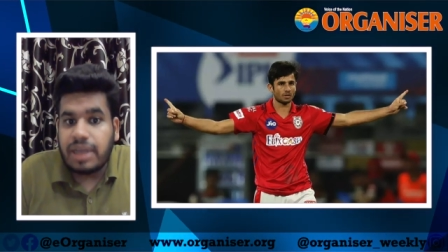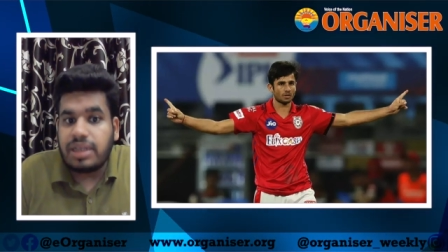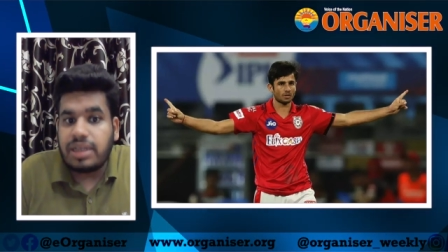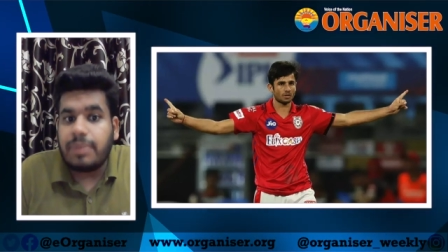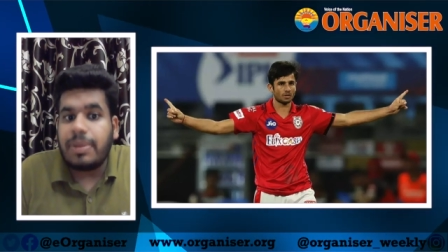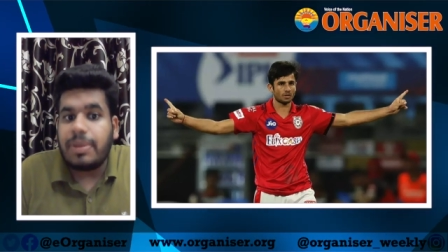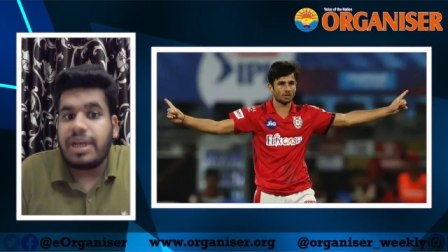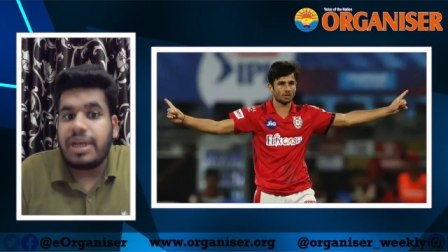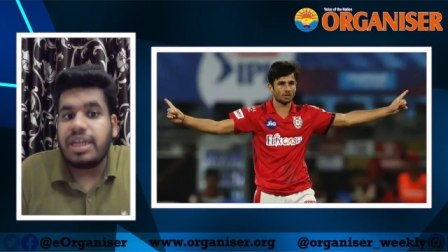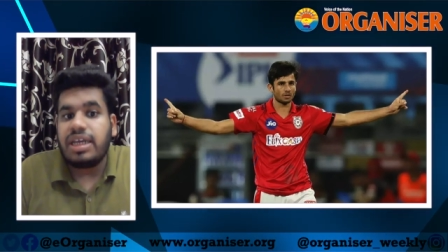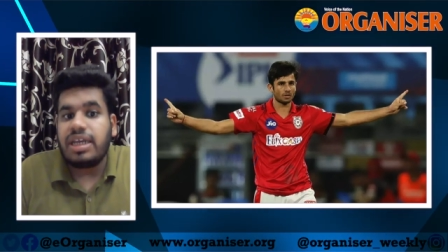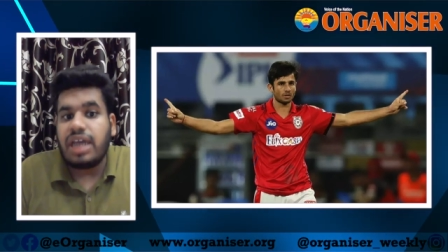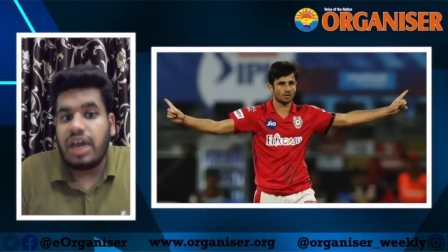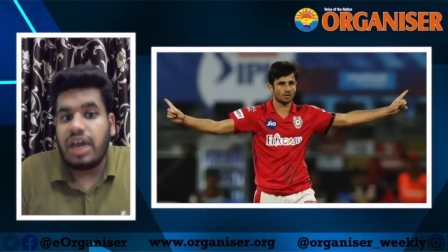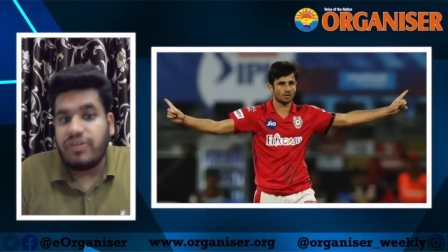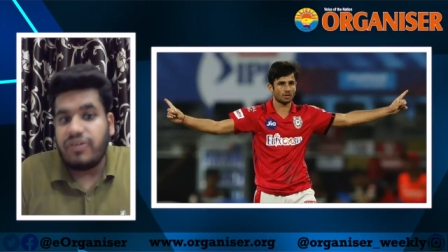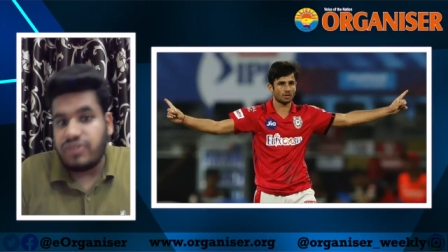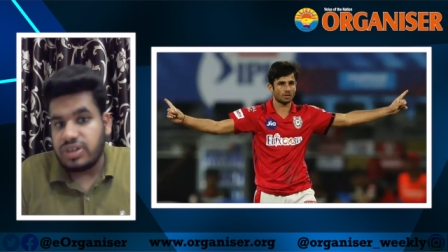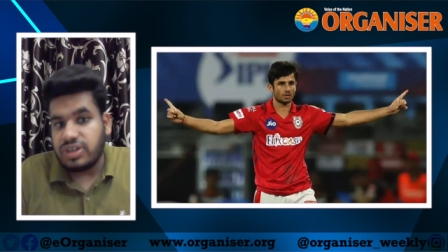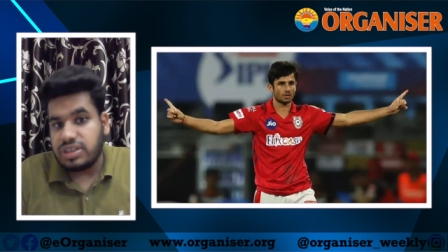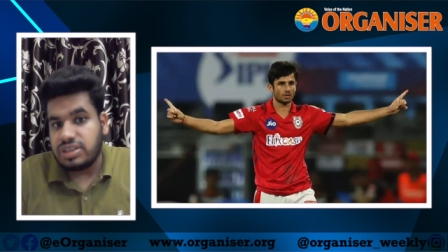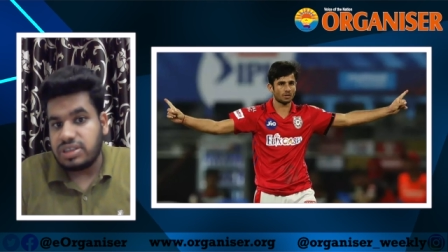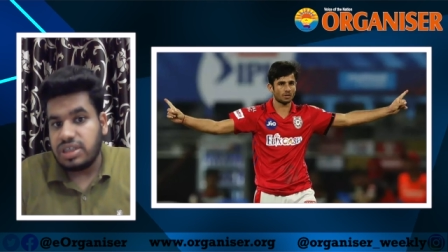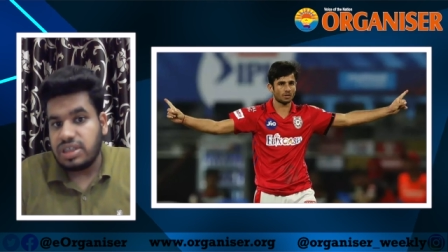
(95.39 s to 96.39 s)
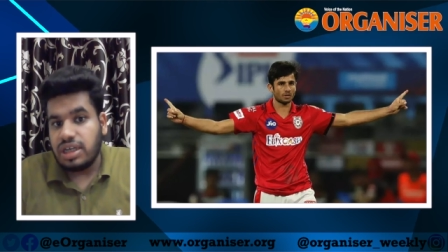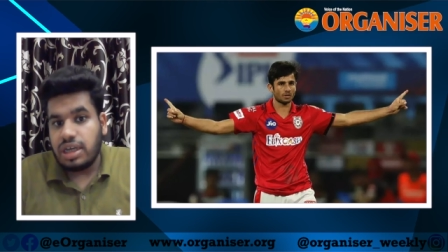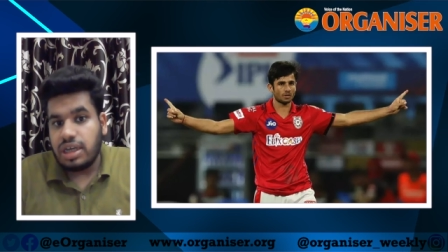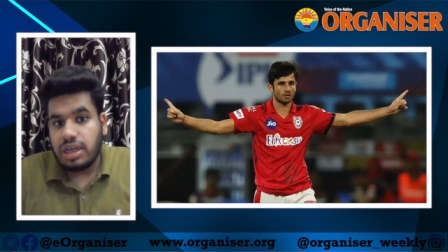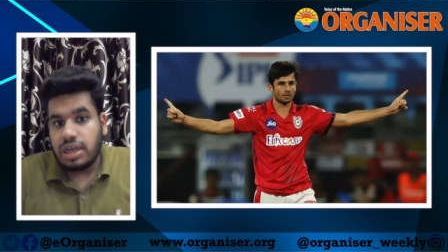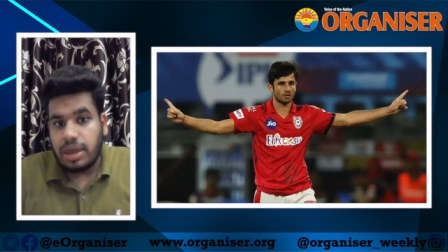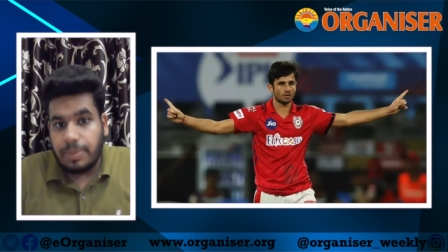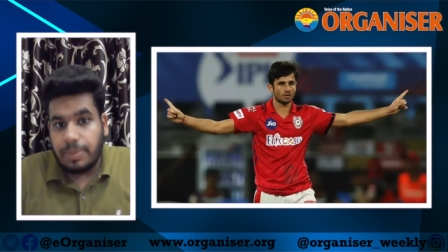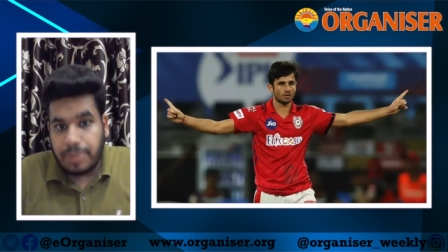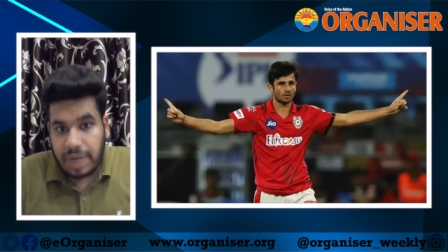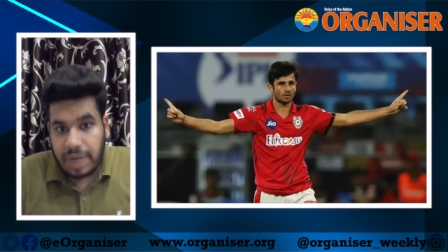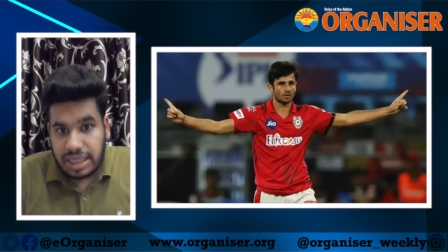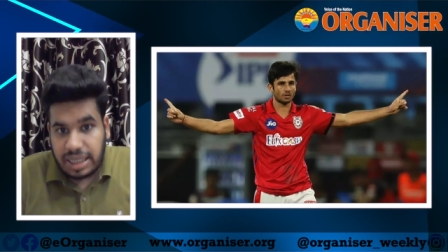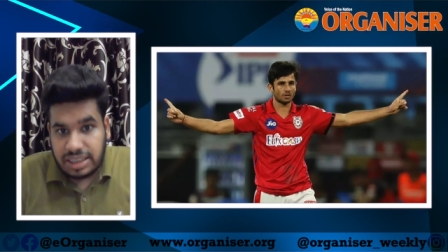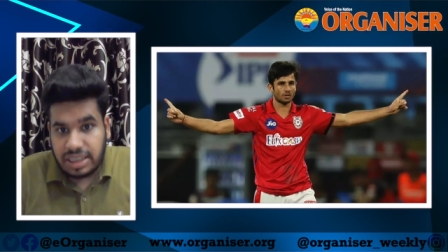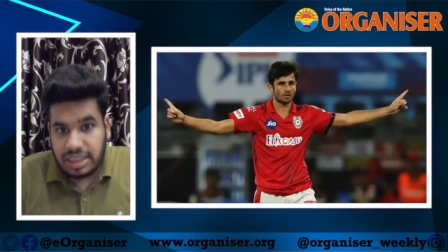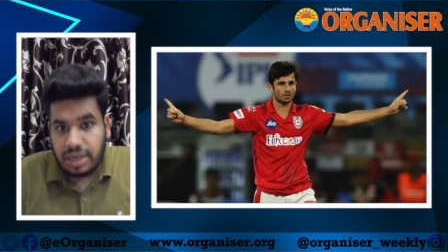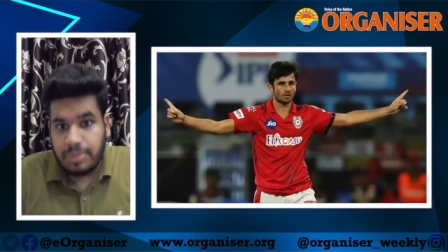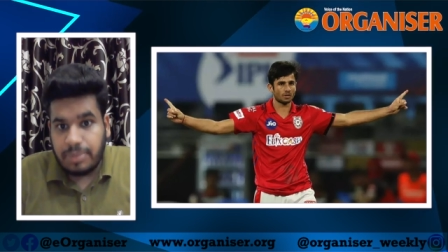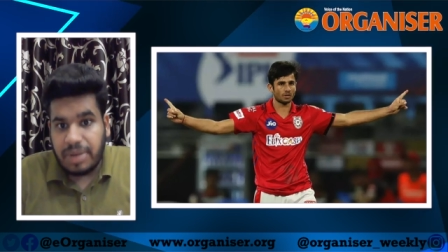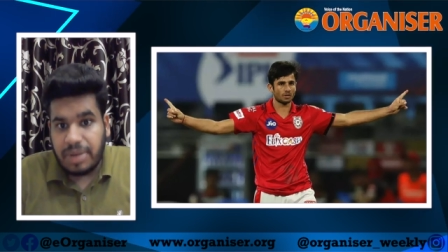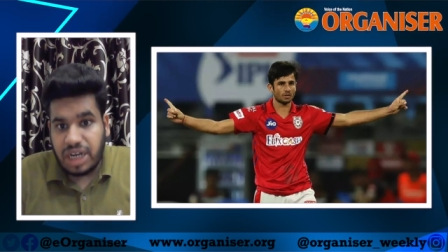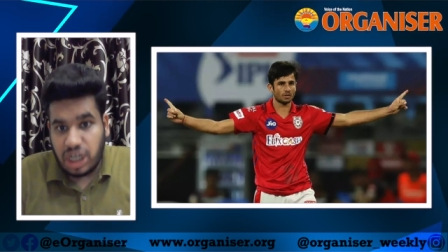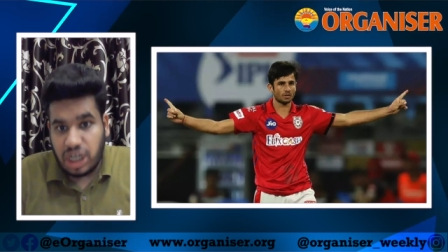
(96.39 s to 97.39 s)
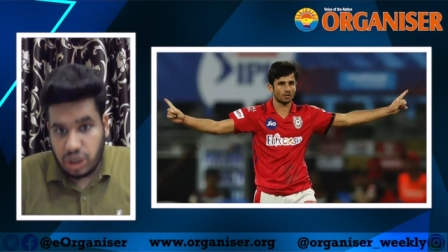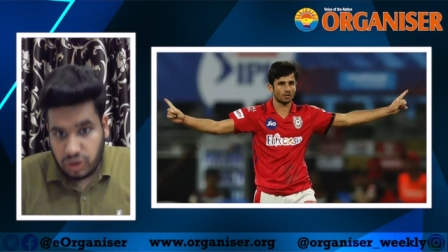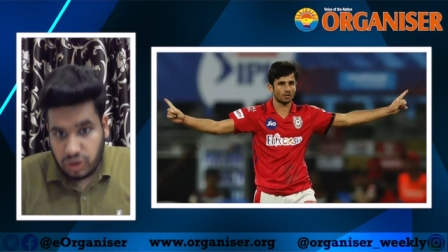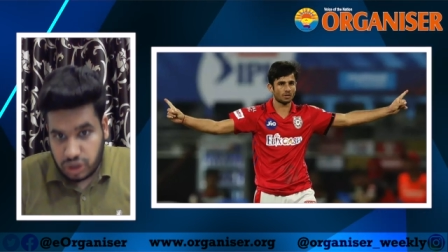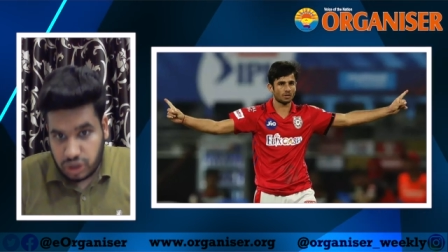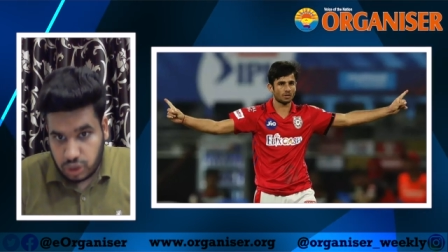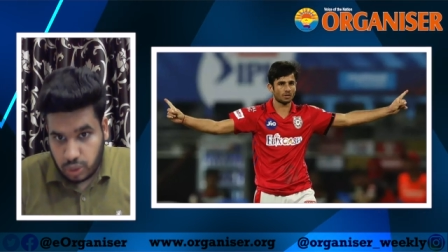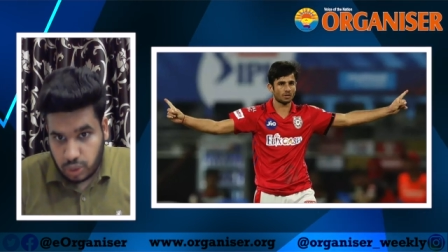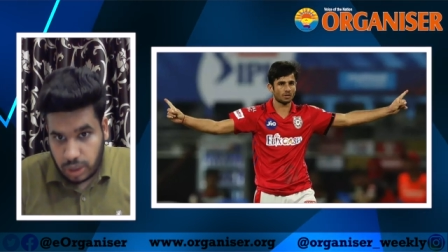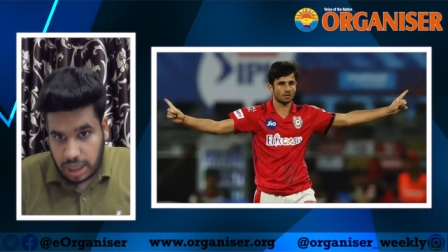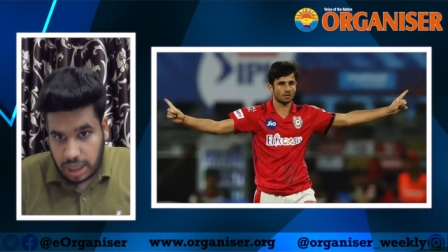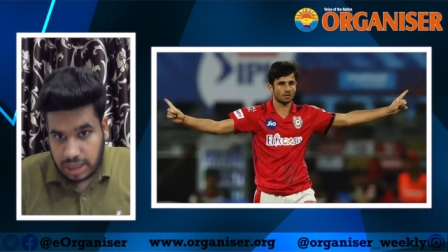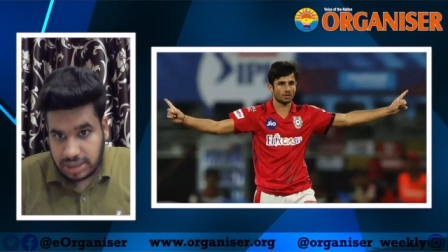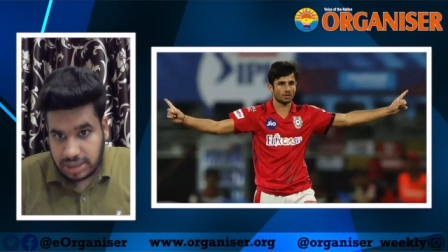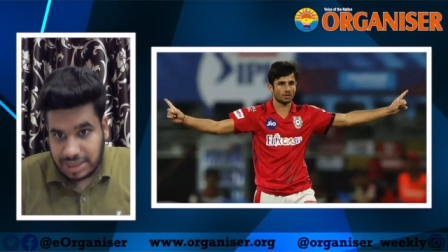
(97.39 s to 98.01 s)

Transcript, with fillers: the batting efforts, comprising a medical squad.